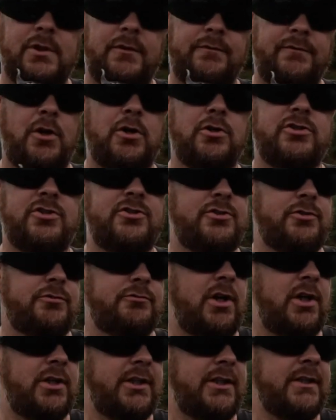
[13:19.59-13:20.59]
conversions
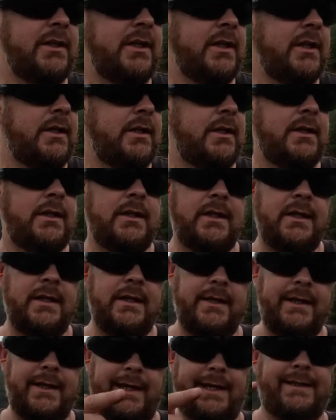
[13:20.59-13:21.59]
are running,
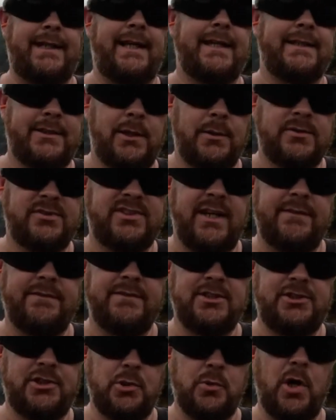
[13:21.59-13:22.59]
and like those
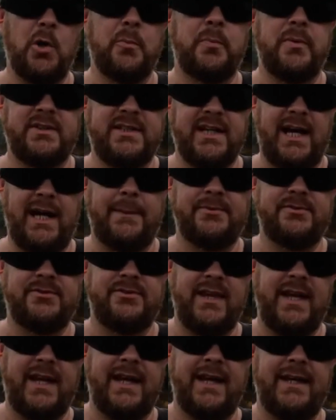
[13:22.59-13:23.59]
72 open
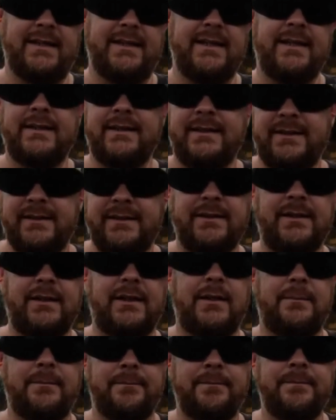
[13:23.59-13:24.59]
tops that
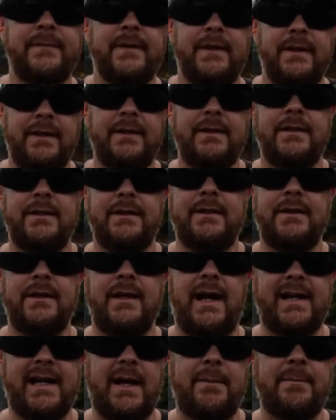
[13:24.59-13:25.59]

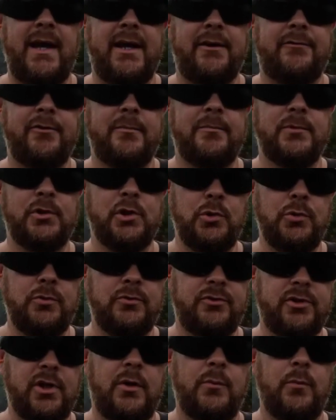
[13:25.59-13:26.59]
I got back from
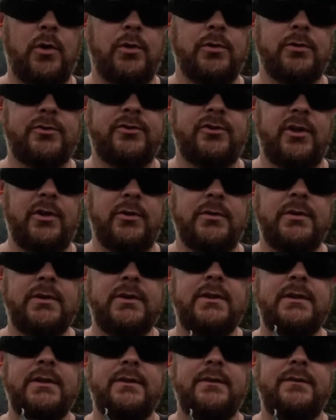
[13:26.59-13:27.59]
Goons Gunworks. So
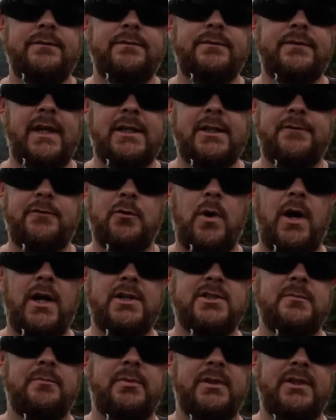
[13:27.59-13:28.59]
thank you for
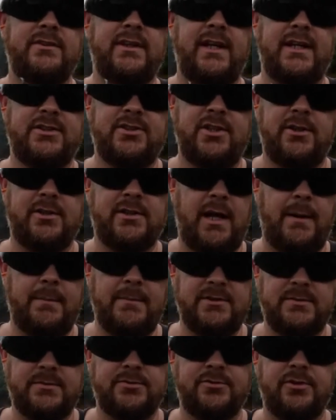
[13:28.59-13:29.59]
watching. Please like, share,
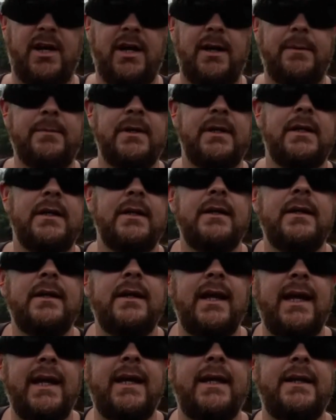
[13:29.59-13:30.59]
comment, subscribe,
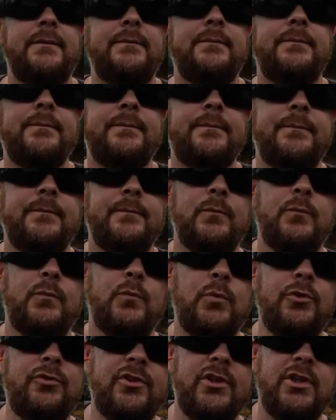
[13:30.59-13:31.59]
and
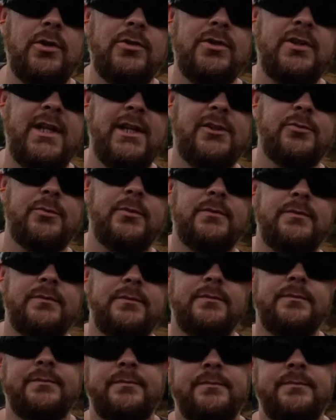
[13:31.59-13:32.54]
we'll see you on the next one.